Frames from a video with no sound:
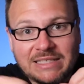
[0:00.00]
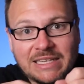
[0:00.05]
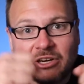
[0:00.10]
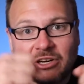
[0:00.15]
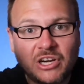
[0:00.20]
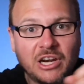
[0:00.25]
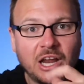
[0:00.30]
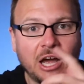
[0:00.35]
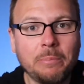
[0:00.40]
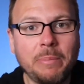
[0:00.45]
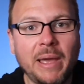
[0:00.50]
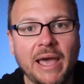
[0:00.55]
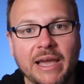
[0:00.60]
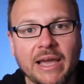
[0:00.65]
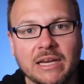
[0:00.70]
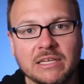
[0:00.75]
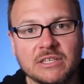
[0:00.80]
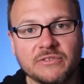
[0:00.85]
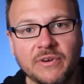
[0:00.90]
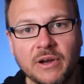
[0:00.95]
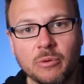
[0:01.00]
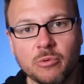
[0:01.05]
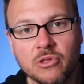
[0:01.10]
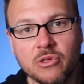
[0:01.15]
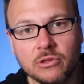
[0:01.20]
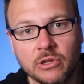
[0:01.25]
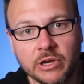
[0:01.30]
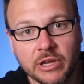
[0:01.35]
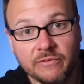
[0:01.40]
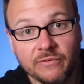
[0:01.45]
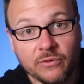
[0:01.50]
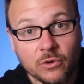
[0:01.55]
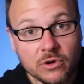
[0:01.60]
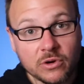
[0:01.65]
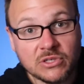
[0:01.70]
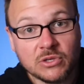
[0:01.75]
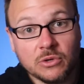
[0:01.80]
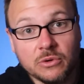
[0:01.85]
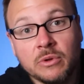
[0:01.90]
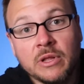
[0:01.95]
down and unpack it to find what you're looking
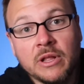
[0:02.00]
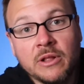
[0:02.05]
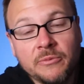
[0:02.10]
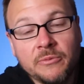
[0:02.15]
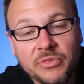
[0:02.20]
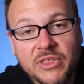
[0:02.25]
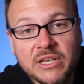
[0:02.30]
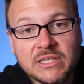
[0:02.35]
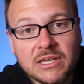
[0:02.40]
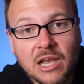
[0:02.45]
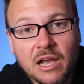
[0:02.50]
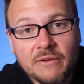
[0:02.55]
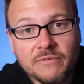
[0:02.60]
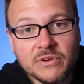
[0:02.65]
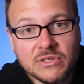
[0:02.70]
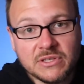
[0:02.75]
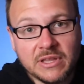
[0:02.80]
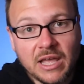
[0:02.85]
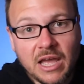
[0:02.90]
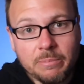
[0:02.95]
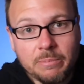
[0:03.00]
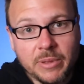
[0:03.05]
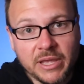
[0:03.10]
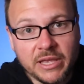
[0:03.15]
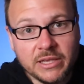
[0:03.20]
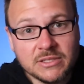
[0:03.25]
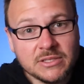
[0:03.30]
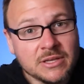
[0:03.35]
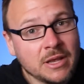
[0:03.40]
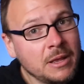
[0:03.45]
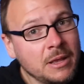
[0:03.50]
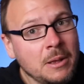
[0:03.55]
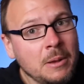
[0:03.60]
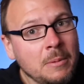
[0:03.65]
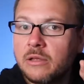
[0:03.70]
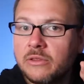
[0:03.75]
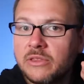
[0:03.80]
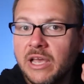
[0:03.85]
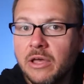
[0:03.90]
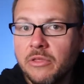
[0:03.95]
for, so this covers that base.
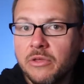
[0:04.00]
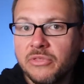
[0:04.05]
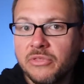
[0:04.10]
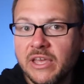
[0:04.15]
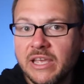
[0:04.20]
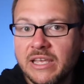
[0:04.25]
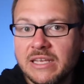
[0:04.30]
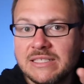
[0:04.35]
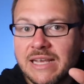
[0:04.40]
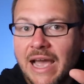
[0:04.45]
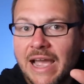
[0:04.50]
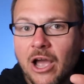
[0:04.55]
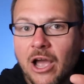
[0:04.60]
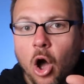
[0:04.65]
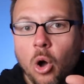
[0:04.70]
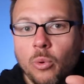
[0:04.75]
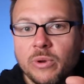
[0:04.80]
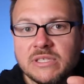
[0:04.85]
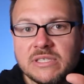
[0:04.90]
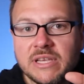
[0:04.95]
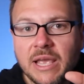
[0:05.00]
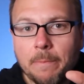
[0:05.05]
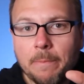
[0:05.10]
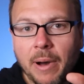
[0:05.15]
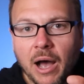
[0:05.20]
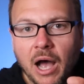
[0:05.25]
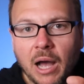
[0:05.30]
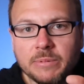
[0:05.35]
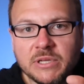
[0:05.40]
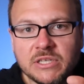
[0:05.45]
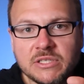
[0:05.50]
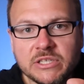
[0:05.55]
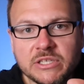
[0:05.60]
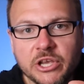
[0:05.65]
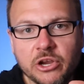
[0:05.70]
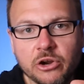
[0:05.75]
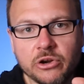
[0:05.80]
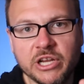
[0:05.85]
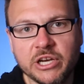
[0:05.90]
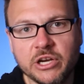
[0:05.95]
The other thing is, I always get popped at
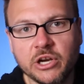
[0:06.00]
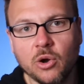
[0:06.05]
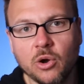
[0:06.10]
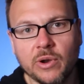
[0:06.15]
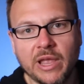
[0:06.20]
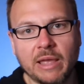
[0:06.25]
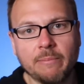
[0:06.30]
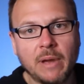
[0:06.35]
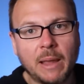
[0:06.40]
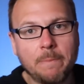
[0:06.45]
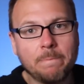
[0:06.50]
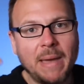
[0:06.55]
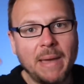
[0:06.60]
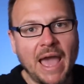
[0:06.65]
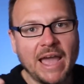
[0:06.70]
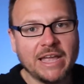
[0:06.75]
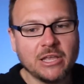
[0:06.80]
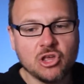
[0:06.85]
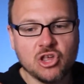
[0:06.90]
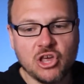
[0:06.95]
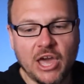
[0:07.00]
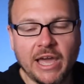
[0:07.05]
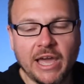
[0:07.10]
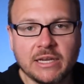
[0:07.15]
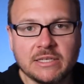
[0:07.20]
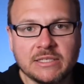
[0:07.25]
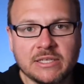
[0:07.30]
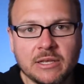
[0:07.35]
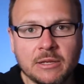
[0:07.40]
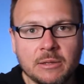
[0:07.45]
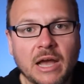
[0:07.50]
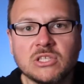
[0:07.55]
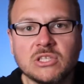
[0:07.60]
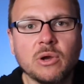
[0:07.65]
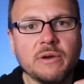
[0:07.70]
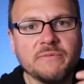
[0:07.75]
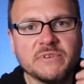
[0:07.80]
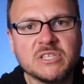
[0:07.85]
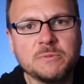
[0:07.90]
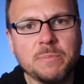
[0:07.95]
security to go get my bag checked.
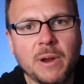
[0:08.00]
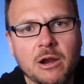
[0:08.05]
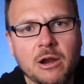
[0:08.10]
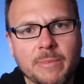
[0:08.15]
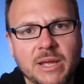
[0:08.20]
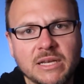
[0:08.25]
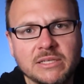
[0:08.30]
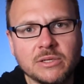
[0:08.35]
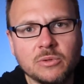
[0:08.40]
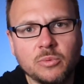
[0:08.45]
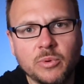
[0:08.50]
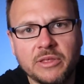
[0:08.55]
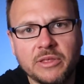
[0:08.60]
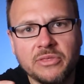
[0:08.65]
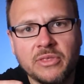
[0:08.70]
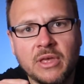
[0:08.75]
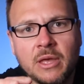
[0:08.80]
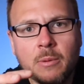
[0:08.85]
So I've experimented with